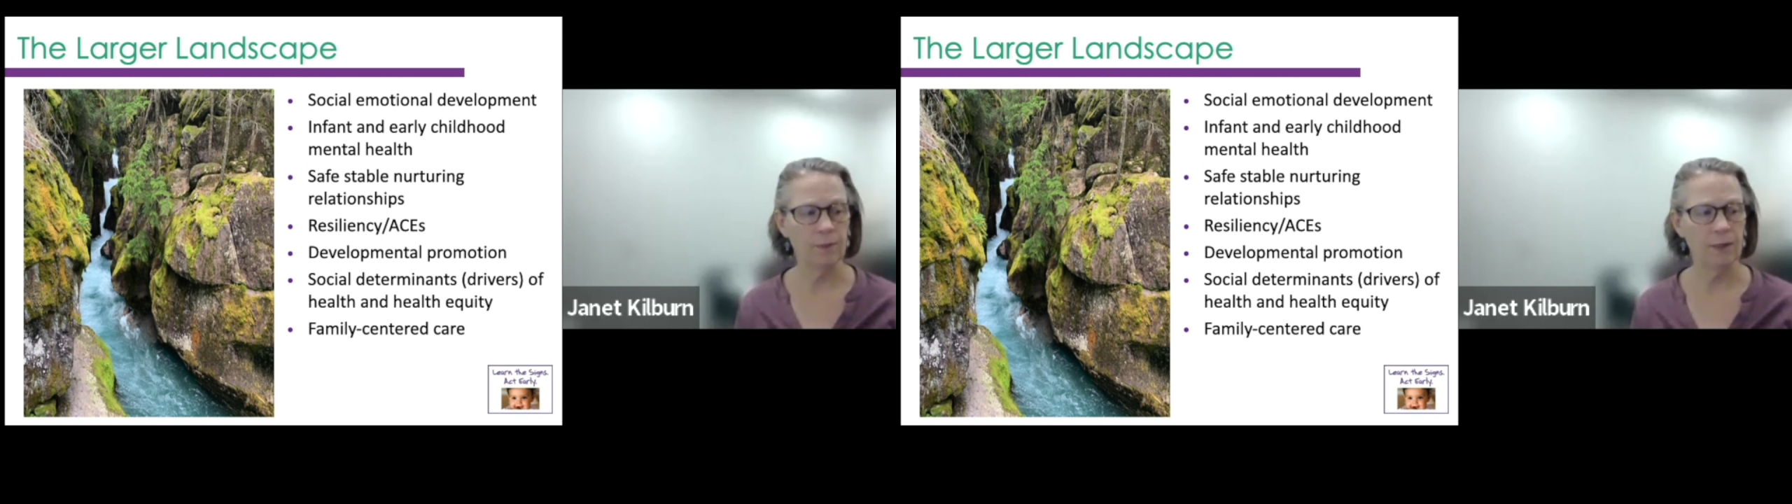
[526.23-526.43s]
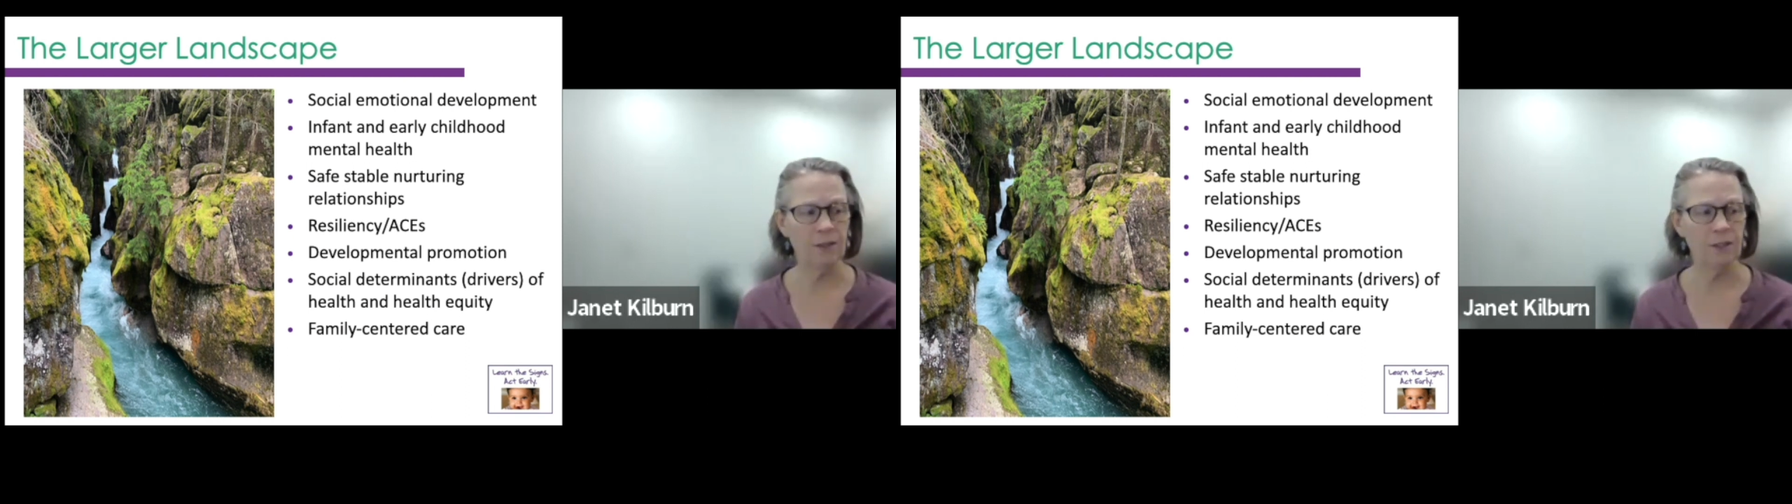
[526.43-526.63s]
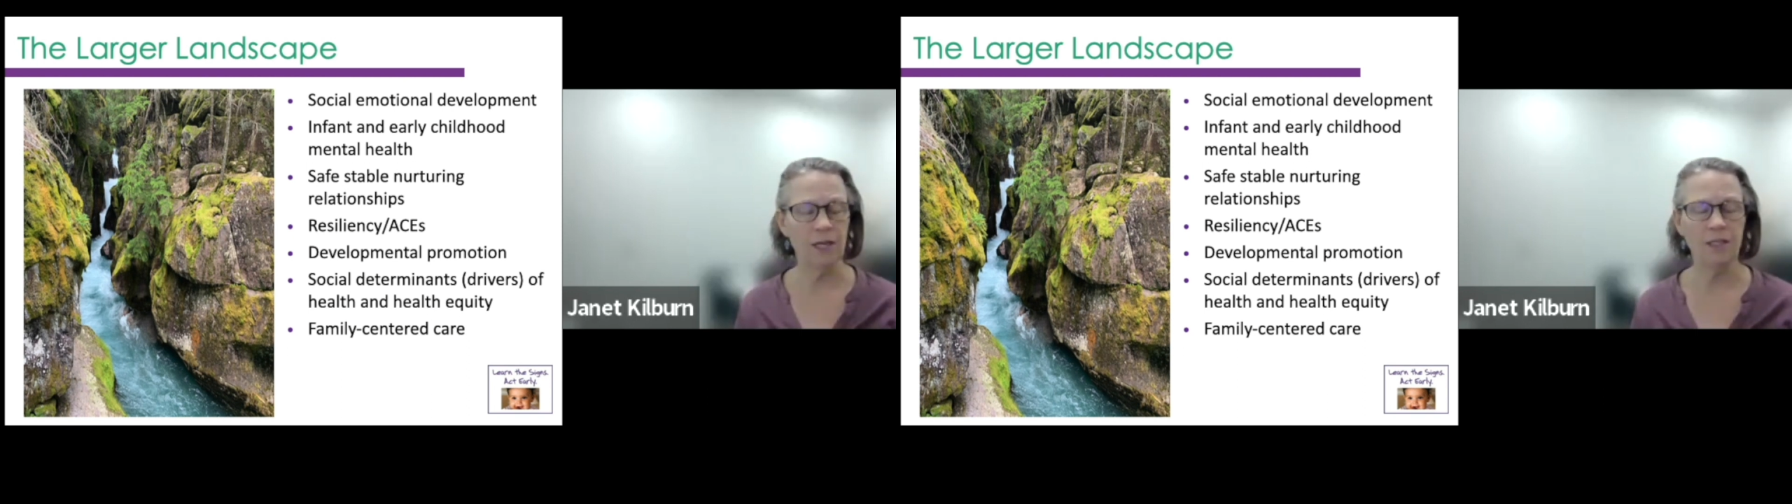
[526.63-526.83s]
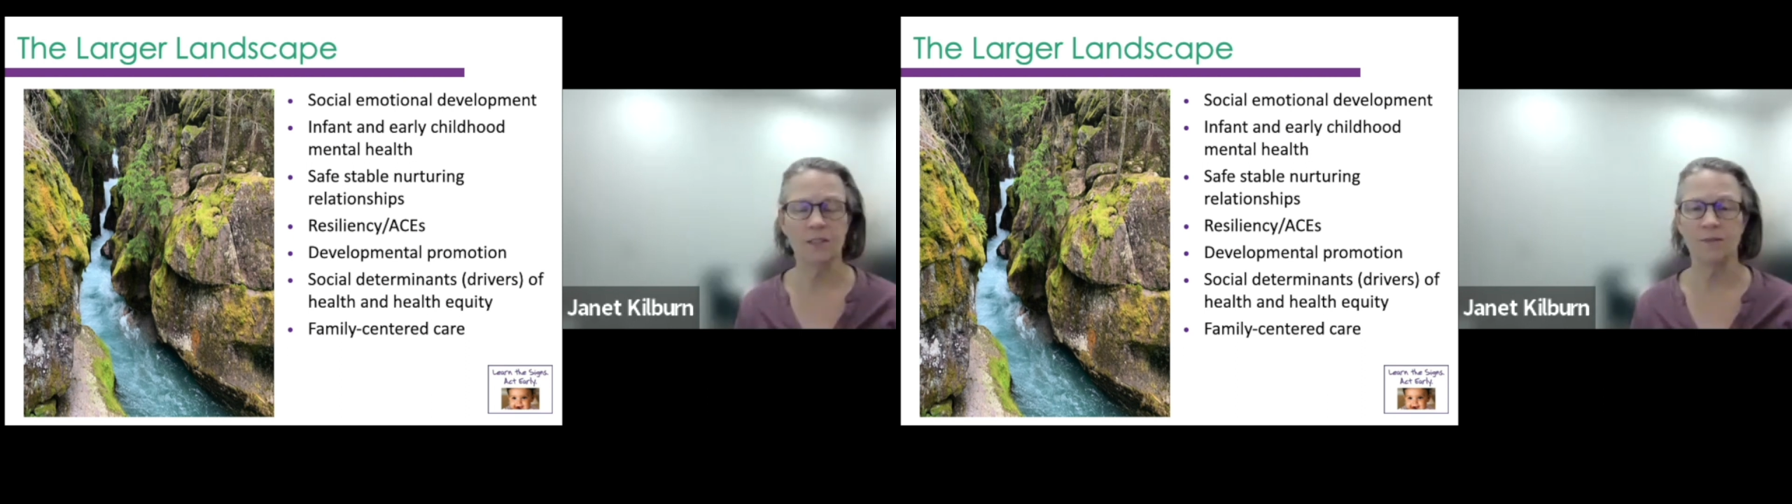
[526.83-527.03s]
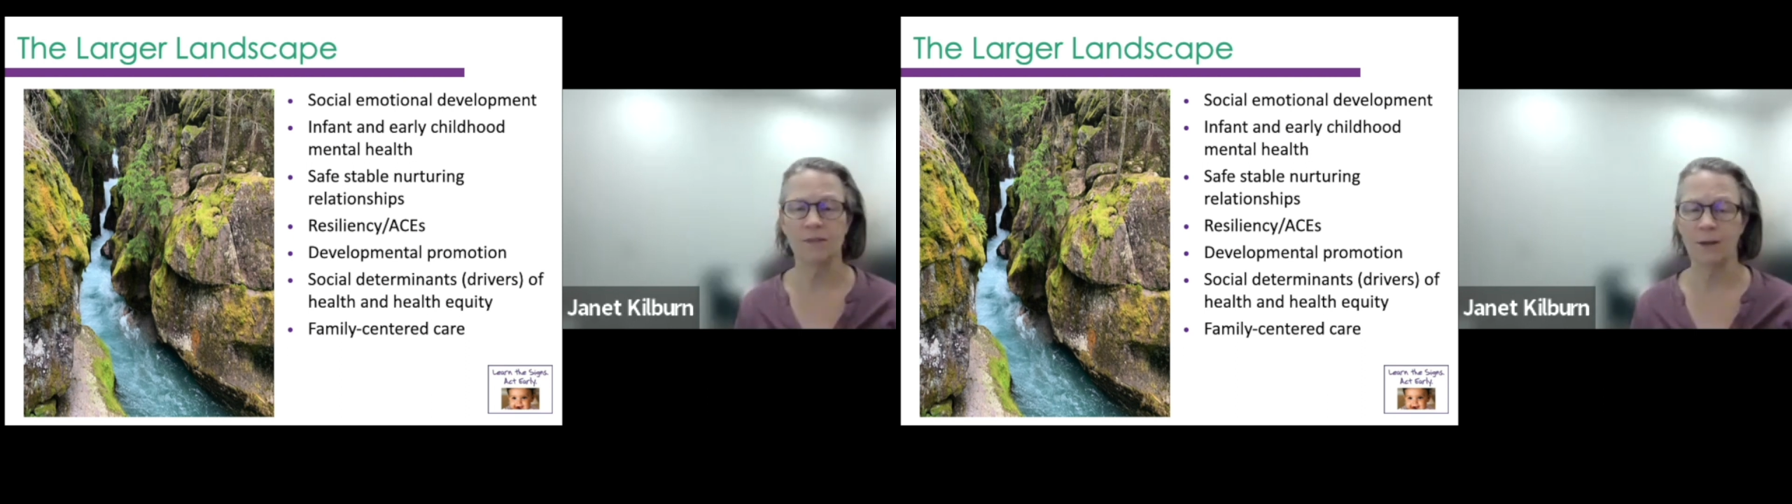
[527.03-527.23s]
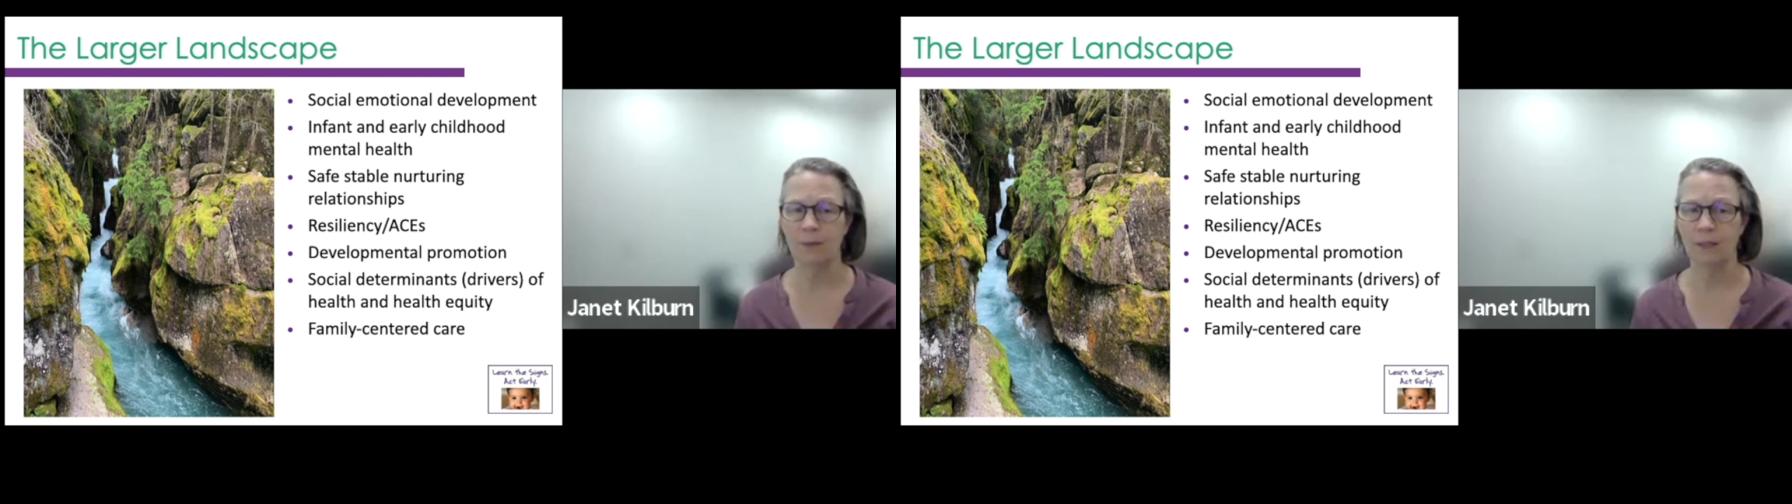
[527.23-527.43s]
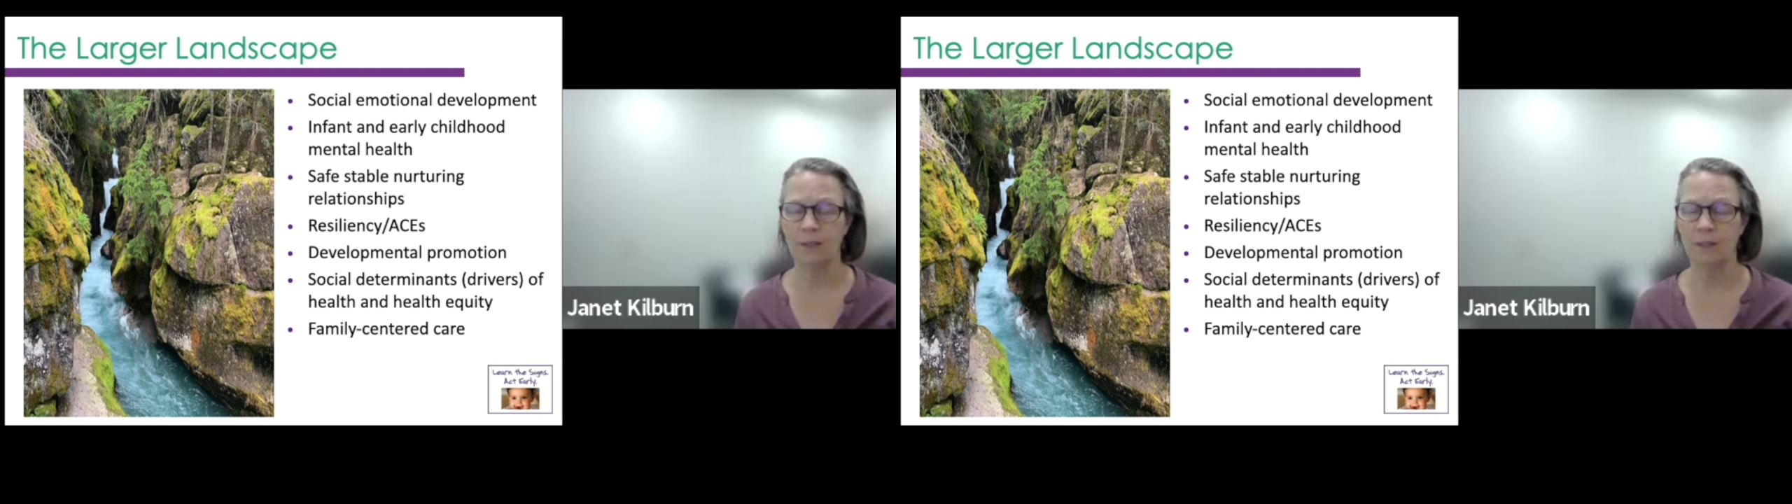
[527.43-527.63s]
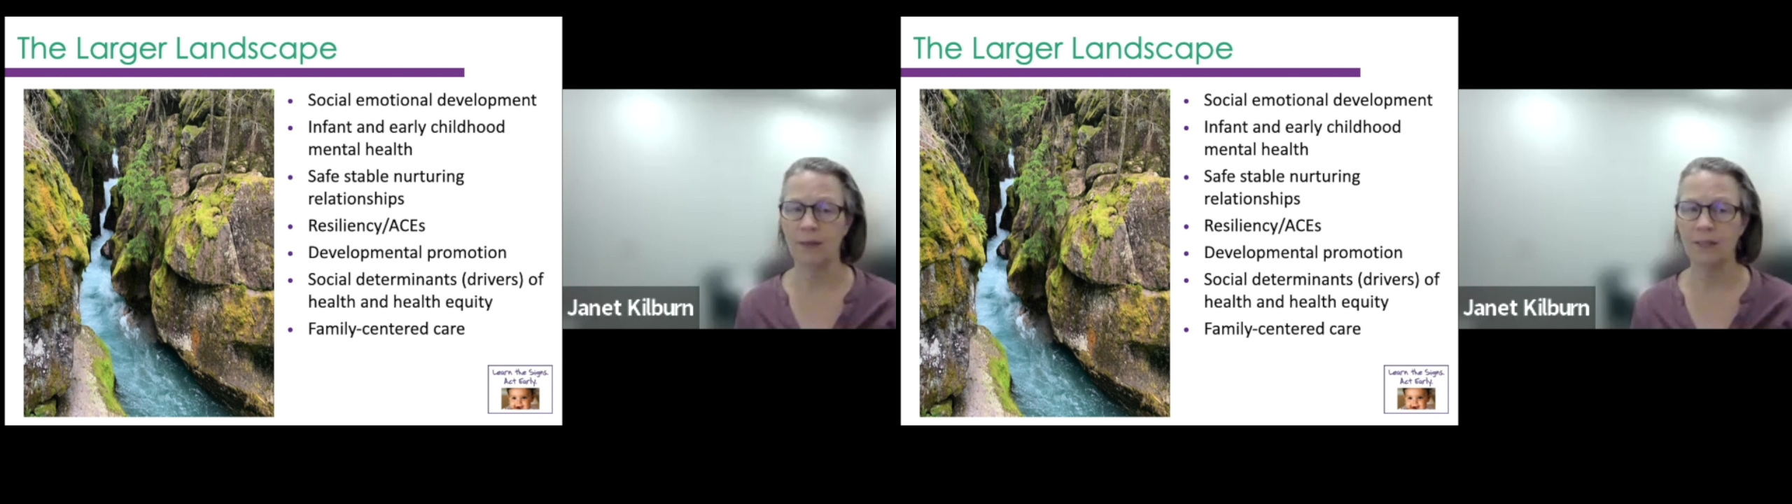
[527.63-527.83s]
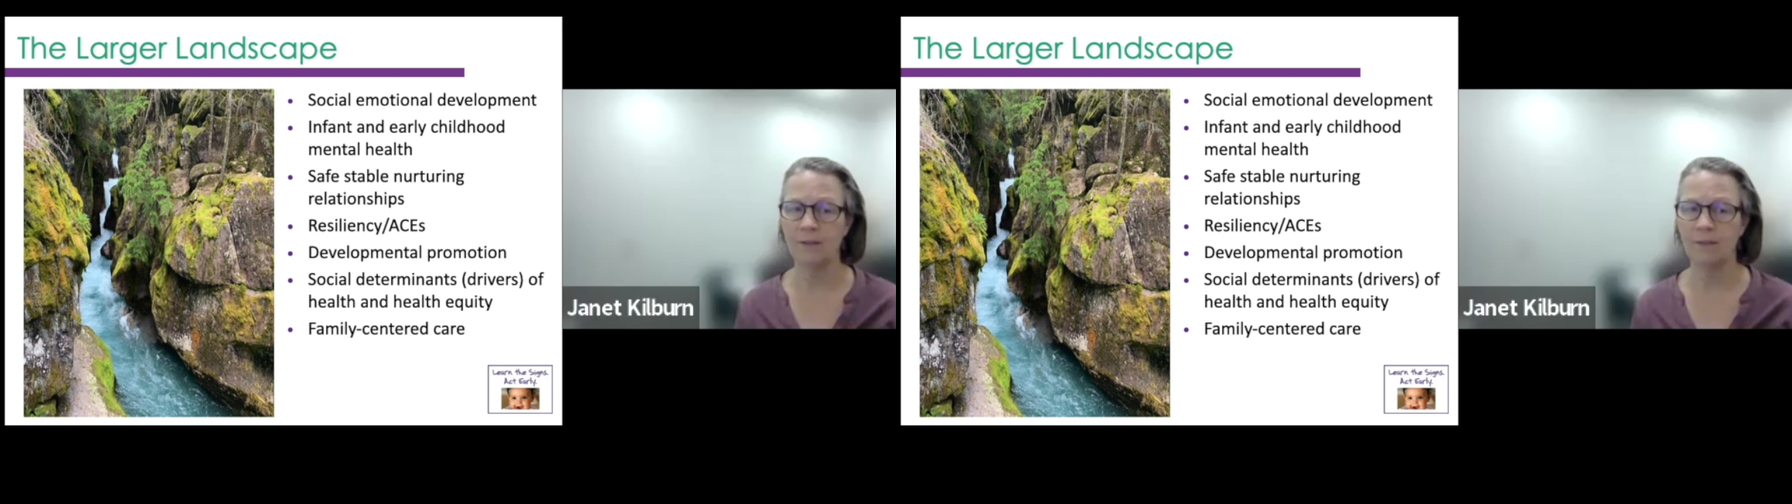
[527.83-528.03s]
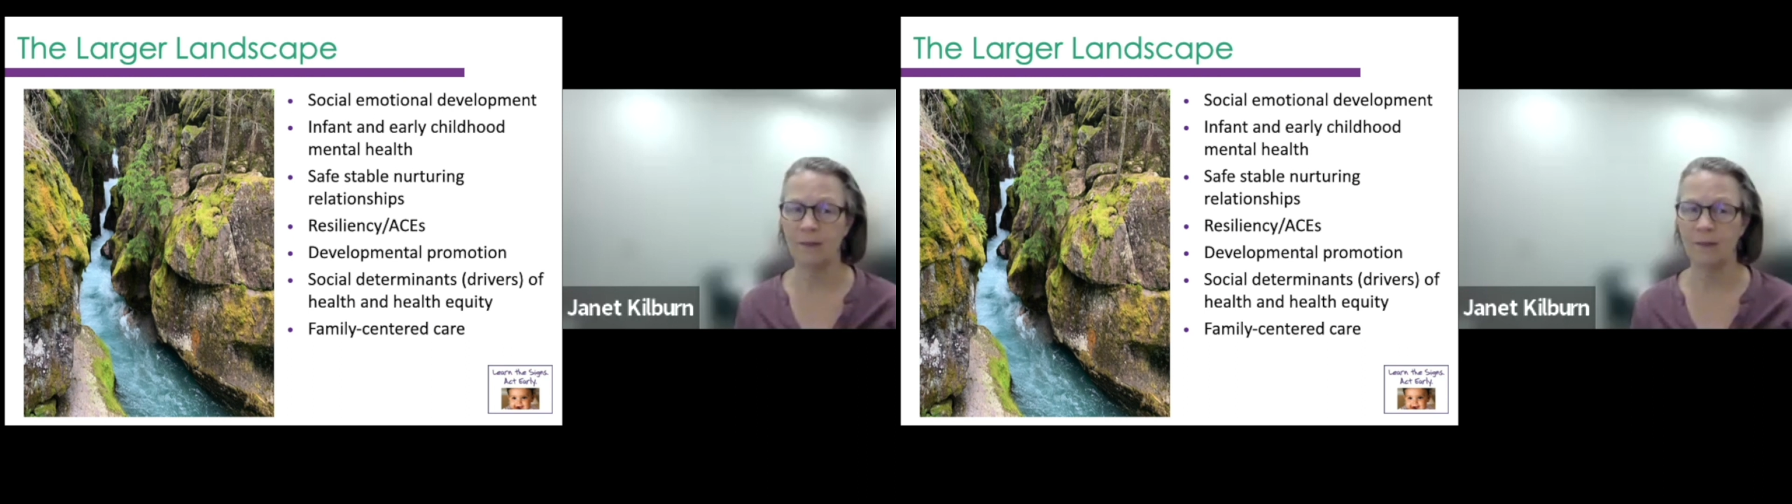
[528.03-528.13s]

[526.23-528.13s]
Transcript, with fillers: about the child's environment it's about the